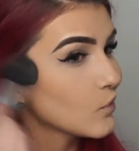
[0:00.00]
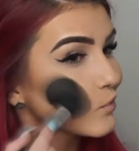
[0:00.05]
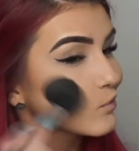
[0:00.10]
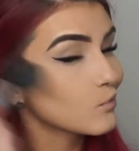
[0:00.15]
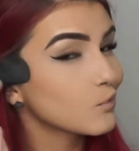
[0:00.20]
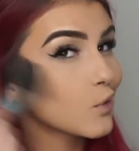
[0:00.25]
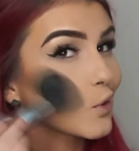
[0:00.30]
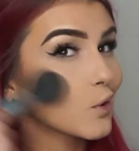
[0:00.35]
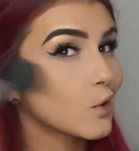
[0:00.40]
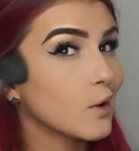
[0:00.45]

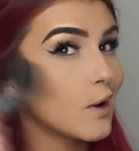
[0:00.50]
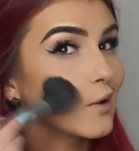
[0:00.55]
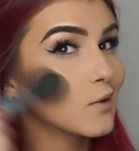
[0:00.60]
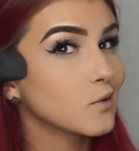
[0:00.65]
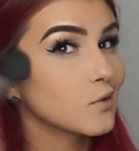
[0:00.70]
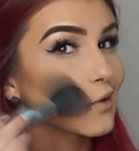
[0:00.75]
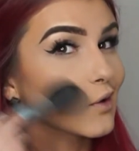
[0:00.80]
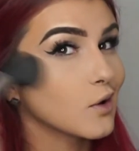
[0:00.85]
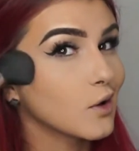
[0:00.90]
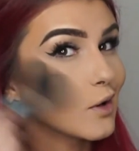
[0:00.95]

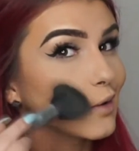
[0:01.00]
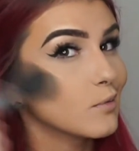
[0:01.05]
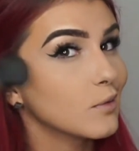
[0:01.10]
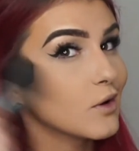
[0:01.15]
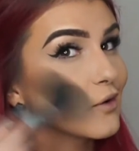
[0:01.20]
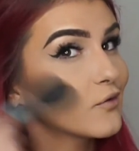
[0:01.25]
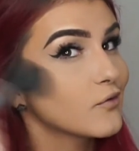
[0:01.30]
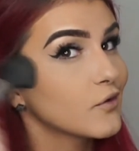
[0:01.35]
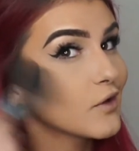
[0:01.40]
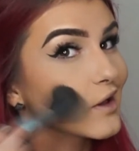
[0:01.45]
bronzing up
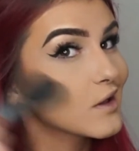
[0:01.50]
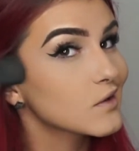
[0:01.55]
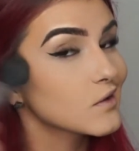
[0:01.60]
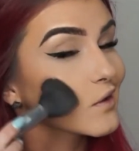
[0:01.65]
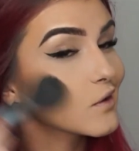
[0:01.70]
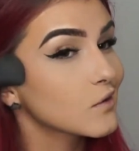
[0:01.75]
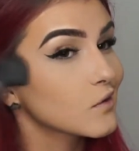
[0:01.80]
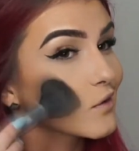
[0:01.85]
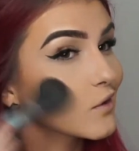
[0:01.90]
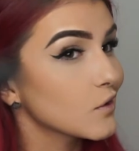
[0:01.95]
my face
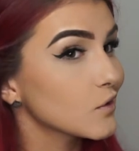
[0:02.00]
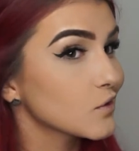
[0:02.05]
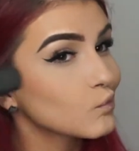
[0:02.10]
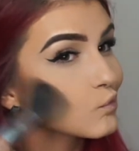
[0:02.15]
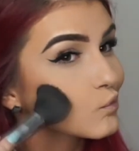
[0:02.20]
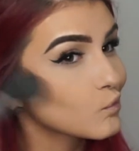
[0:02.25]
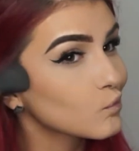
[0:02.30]
like this.